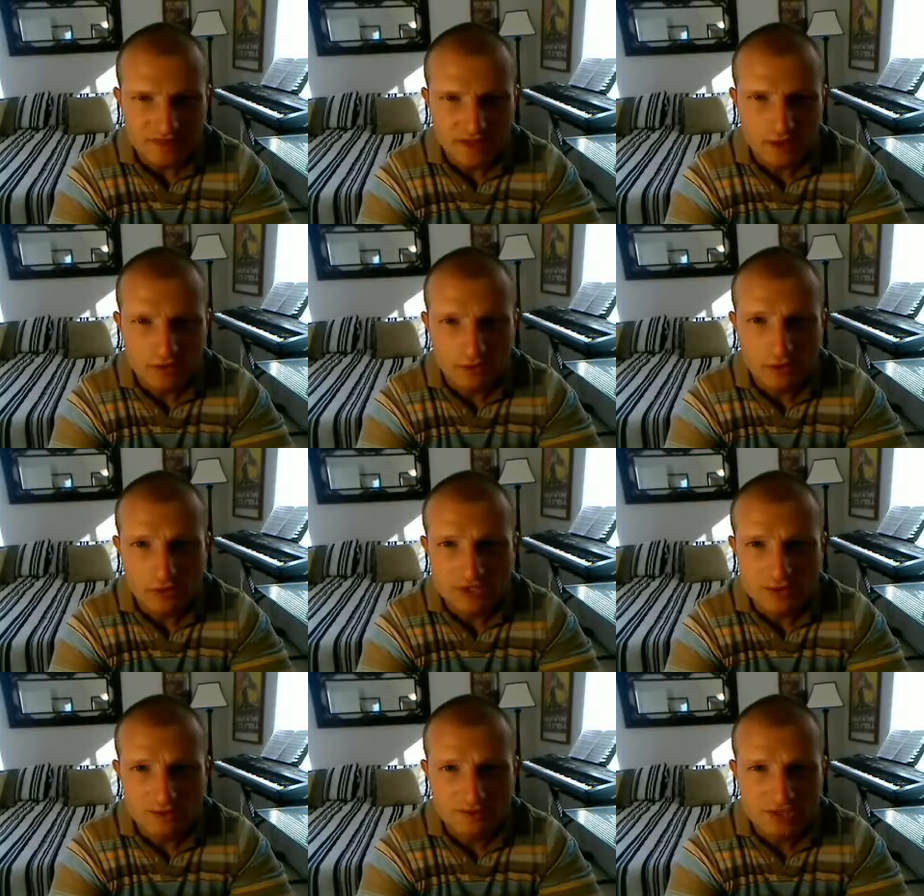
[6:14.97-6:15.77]
Now, of
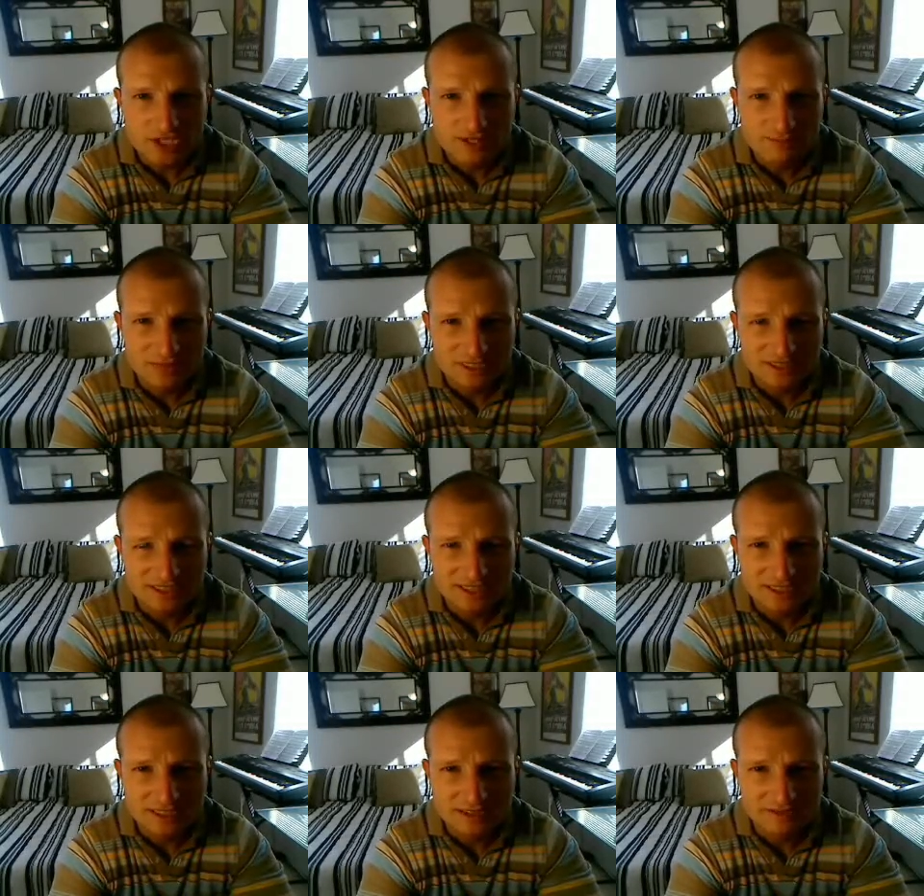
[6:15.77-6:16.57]
course, we just
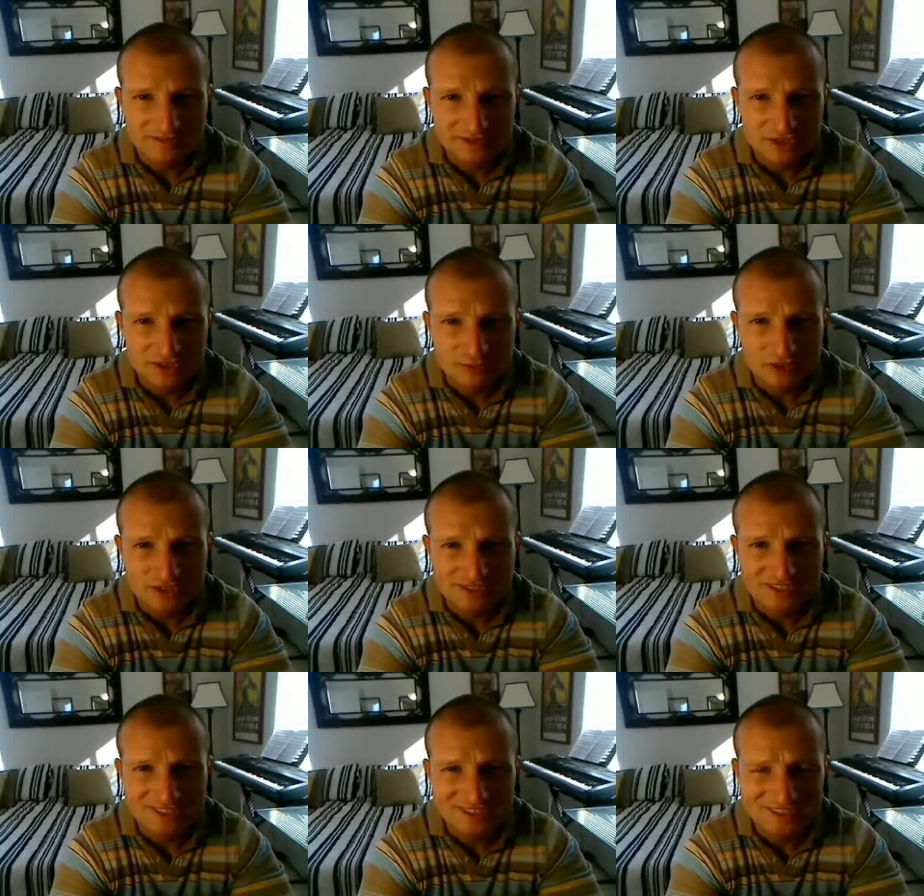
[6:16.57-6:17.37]
built it in the first
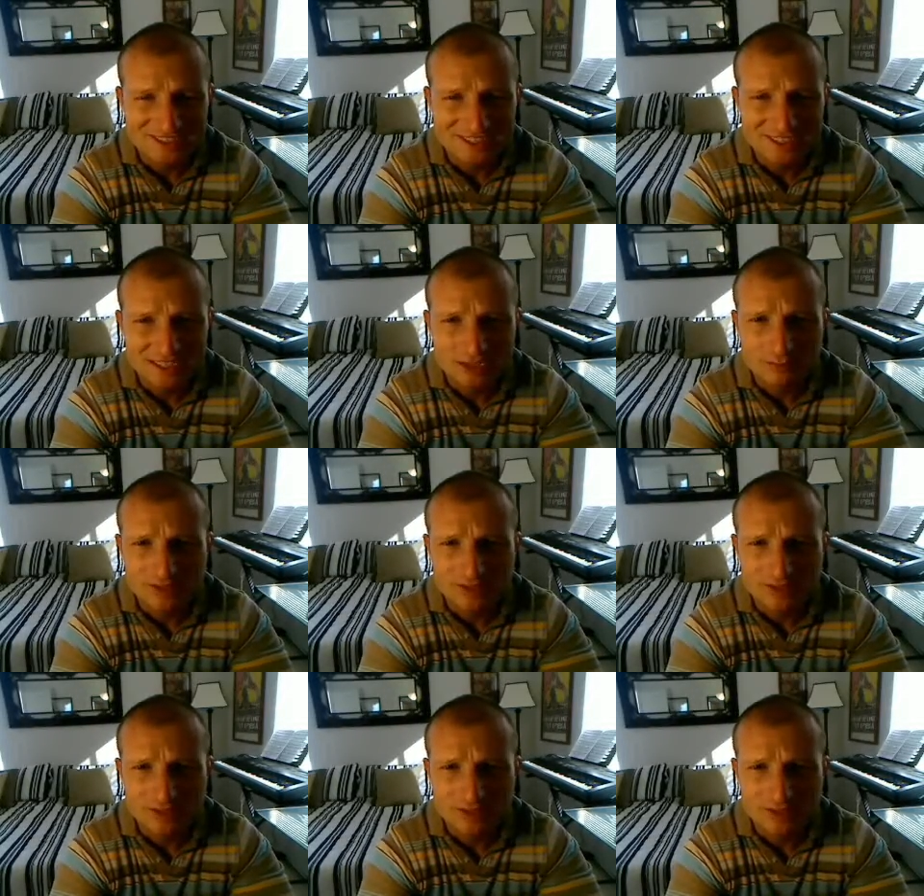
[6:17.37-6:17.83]
person singular,